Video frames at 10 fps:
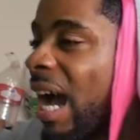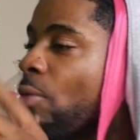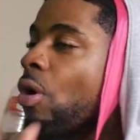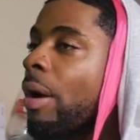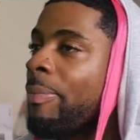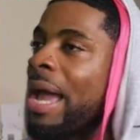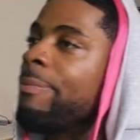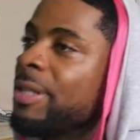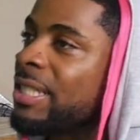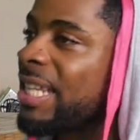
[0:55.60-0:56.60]
I woke up happy
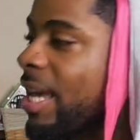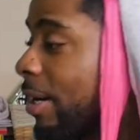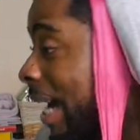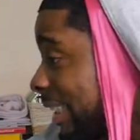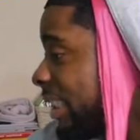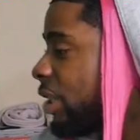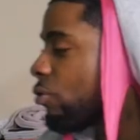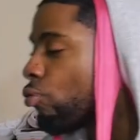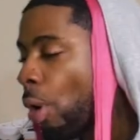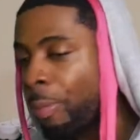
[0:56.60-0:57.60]
as hell. Got to your room,
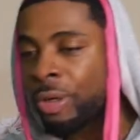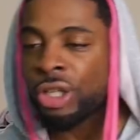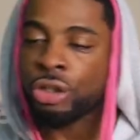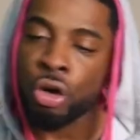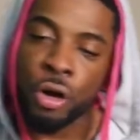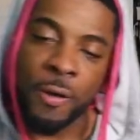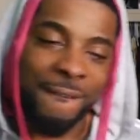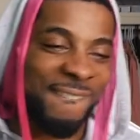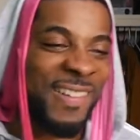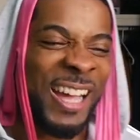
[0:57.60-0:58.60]
opened the door.
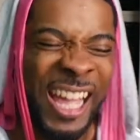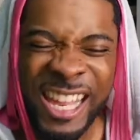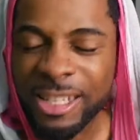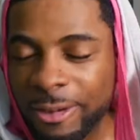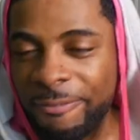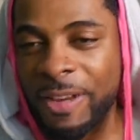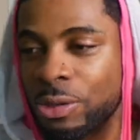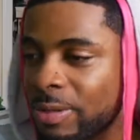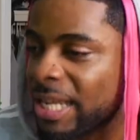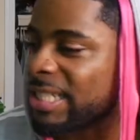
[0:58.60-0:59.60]
Got hit in the face with that